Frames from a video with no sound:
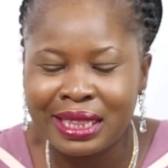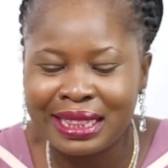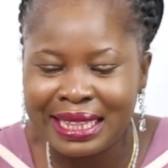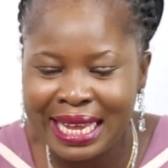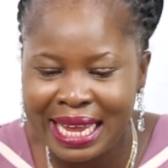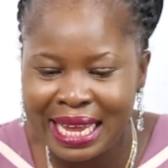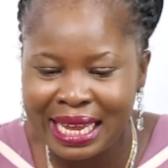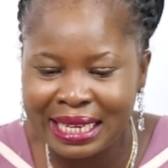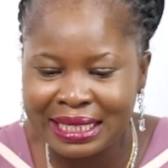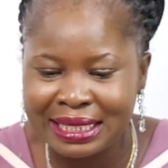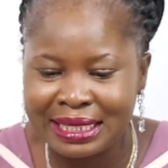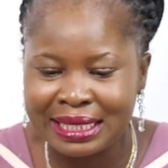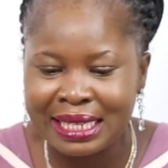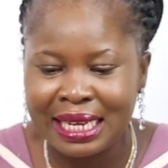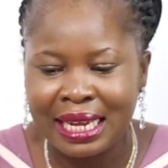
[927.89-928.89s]

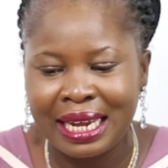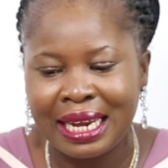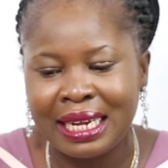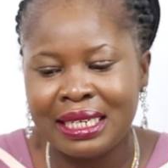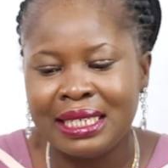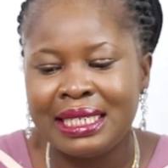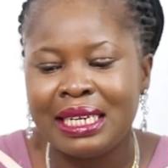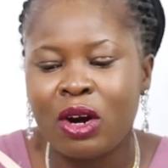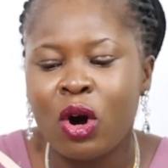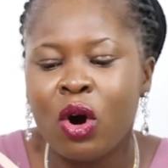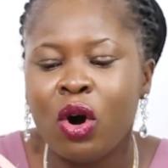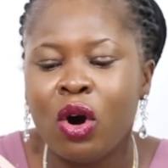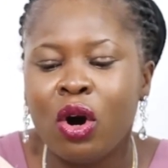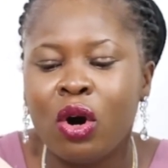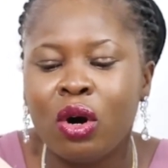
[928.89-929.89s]
test, and
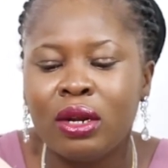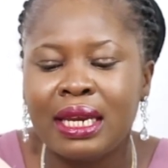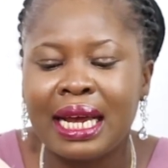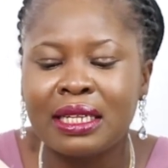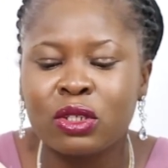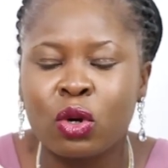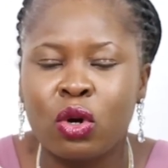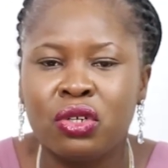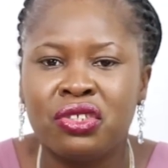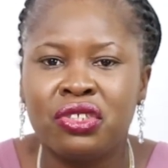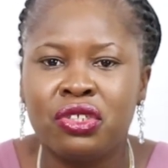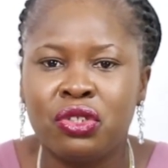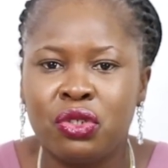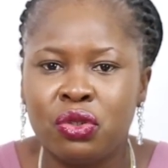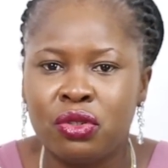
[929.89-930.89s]
all that
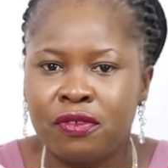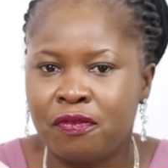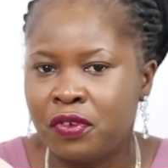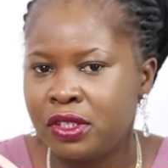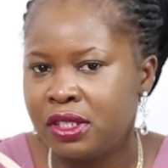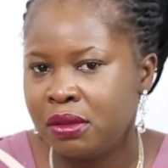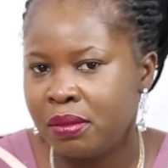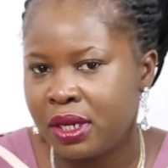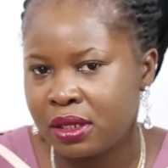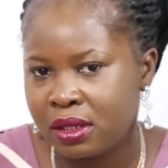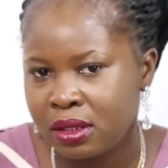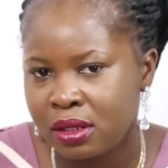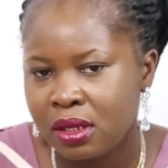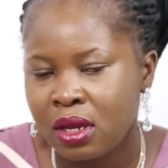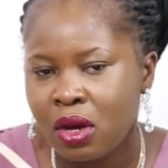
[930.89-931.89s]
constitutes 40
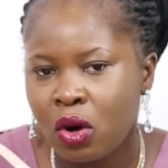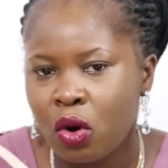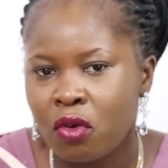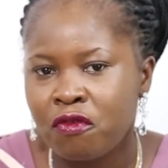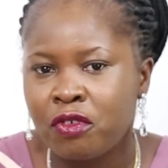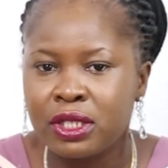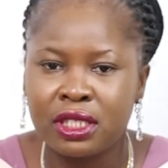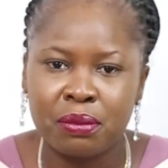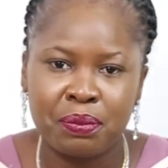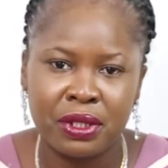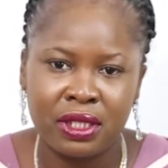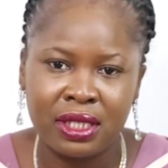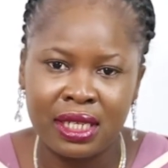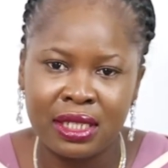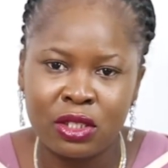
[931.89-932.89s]
marks, or
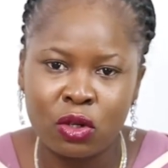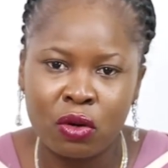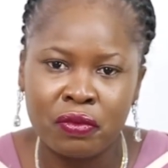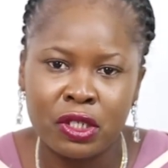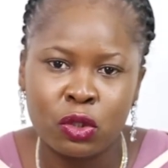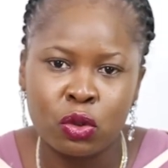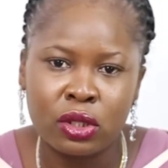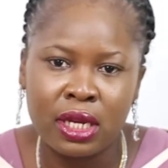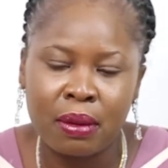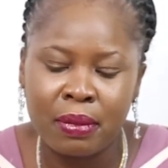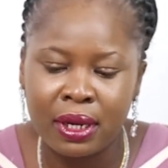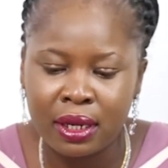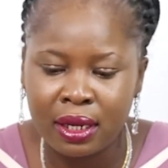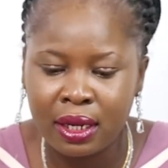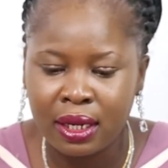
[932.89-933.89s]
40% of the total
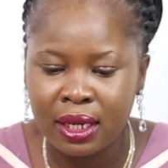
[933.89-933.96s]
mark.